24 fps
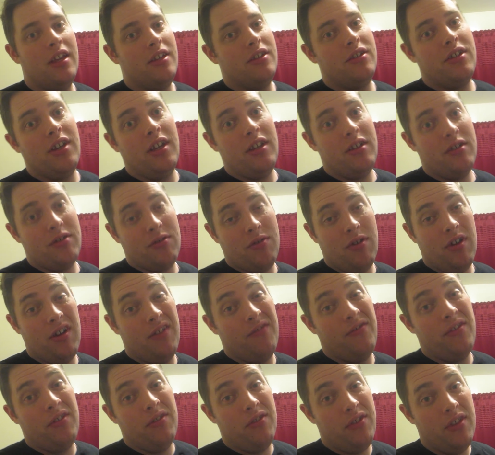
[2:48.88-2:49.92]
changed quite
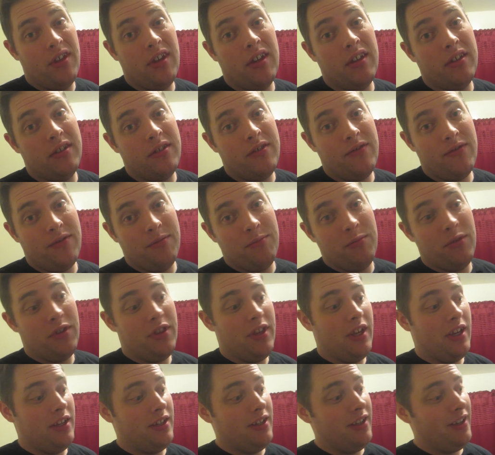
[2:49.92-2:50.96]
a few things from what
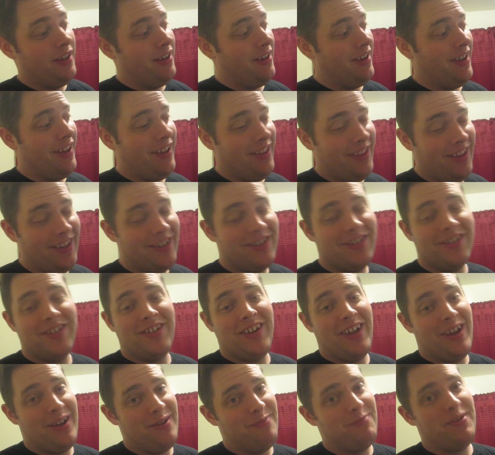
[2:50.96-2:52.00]
they did and they turned
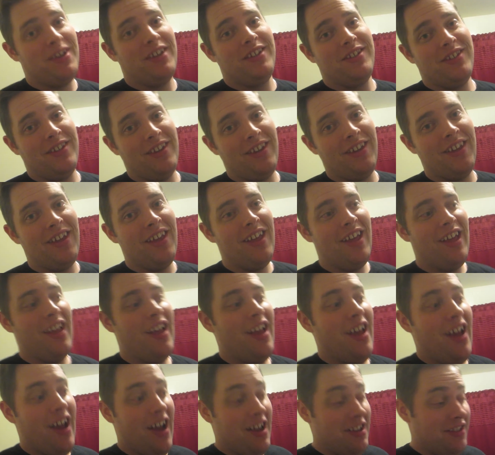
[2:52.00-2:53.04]
out amazing.
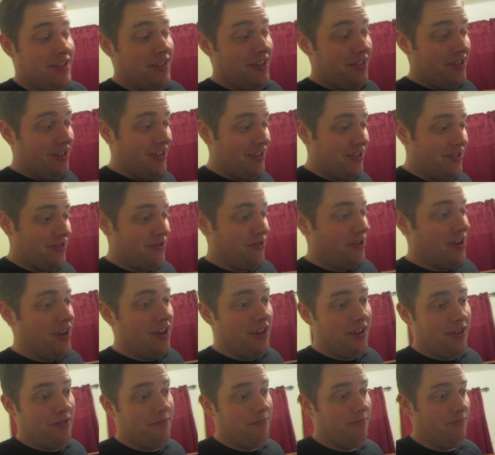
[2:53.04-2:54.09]
I suggest
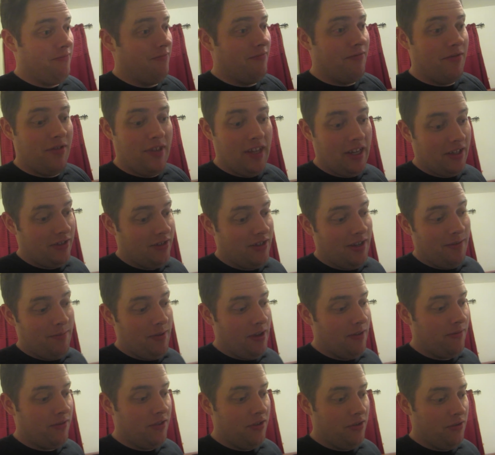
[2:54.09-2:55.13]
trying them next time you
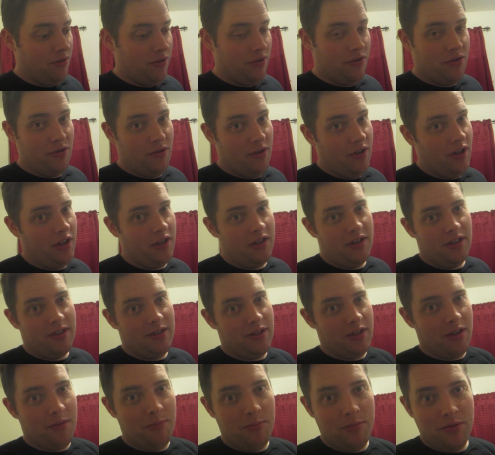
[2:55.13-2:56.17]
have to do a treat. It's
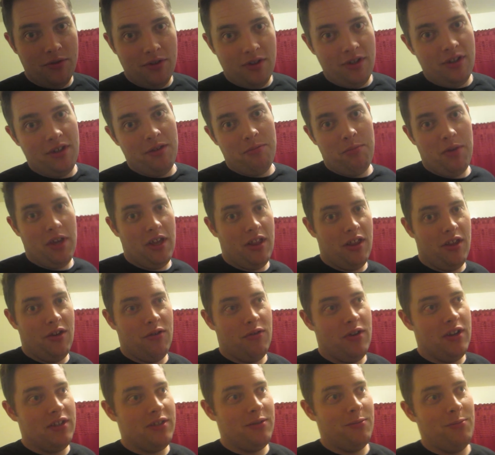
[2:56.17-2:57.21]
a completely paleo
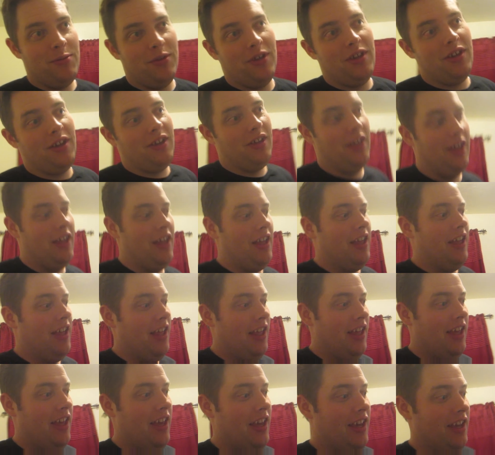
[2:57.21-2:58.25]
recipe
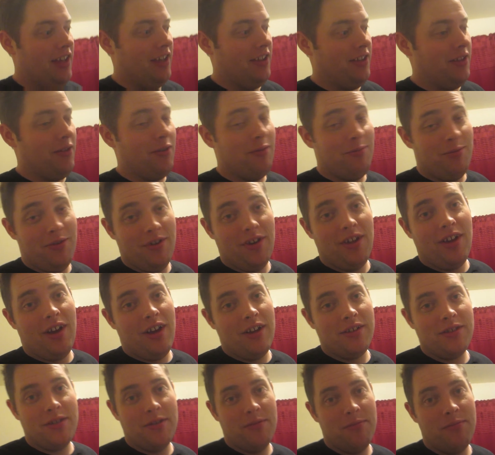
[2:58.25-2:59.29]
and they were pretty
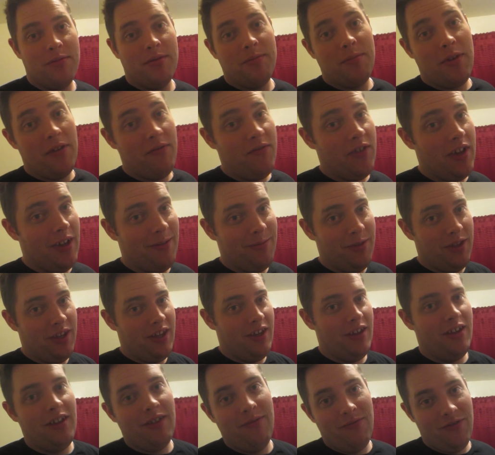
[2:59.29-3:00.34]
awesome. My
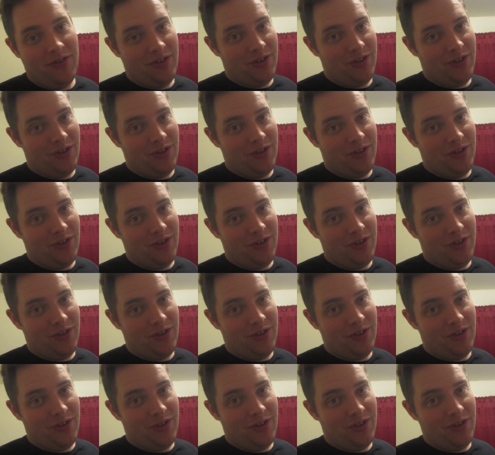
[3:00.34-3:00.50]
family even